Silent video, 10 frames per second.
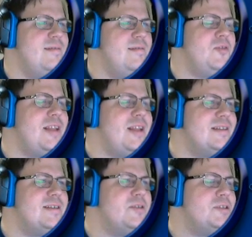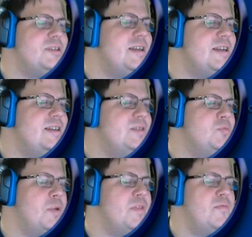The thing that's interesting is
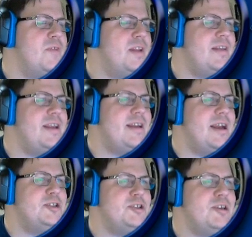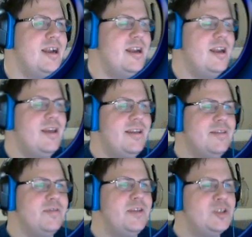with Venli and Eshonai,
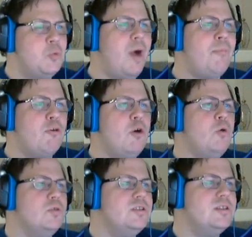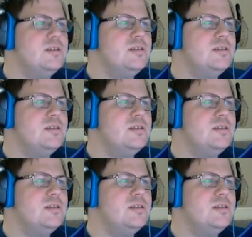they swap roles.